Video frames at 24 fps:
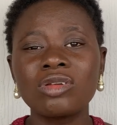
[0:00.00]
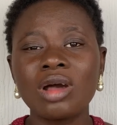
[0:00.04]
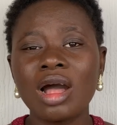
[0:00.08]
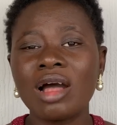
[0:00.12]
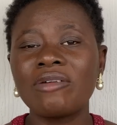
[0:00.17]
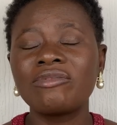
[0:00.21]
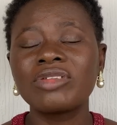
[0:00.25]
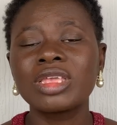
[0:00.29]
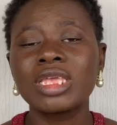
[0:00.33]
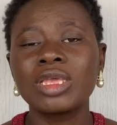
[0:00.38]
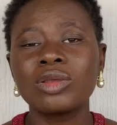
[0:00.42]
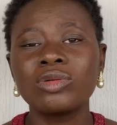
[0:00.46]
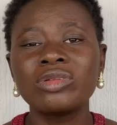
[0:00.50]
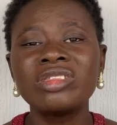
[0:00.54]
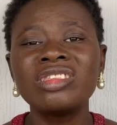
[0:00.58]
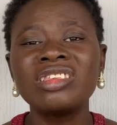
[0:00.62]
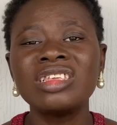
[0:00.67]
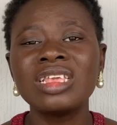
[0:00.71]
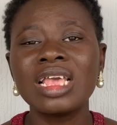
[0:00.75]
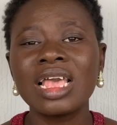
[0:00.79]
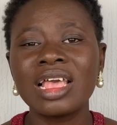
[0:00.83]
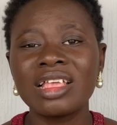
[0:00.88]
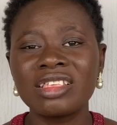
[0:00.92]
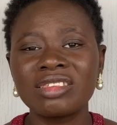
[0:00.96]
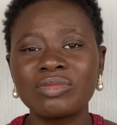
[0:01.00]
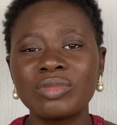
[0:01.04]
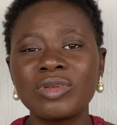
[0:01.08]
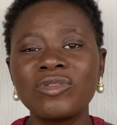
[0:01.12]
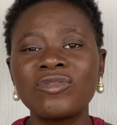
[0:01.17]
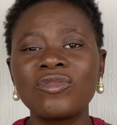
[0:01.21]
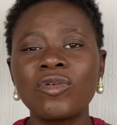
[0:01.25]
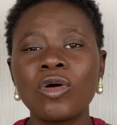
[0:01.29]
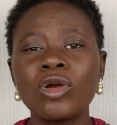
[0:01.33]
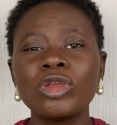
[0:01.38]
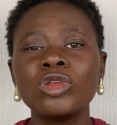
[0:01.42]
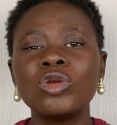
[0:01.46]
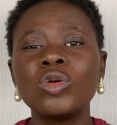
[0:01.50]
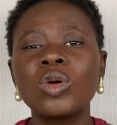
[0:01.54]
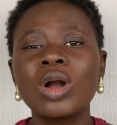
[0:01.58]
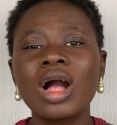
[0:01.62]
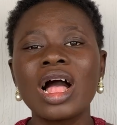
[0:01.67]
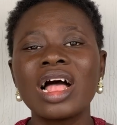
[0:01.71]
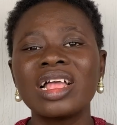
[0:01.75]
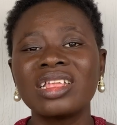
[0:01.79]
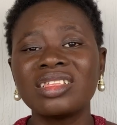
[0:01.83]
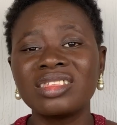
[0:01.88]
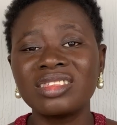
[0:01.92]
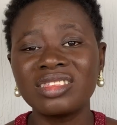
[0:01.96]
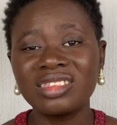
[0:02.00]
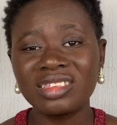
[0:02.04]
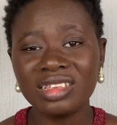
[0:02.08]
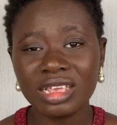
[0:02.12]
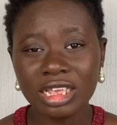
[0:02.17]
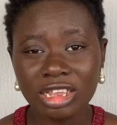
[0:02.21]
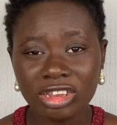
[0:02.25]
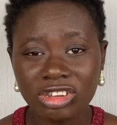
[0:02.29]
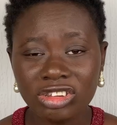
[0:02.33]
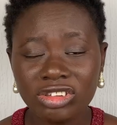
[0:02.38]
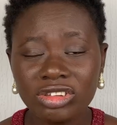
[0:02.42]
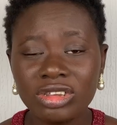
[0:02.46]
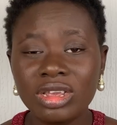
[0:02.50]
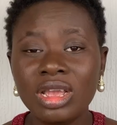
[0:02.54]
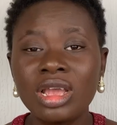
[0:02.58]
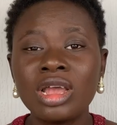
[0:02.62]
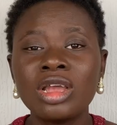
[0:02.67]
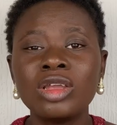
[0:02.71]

have QTS before you can teach.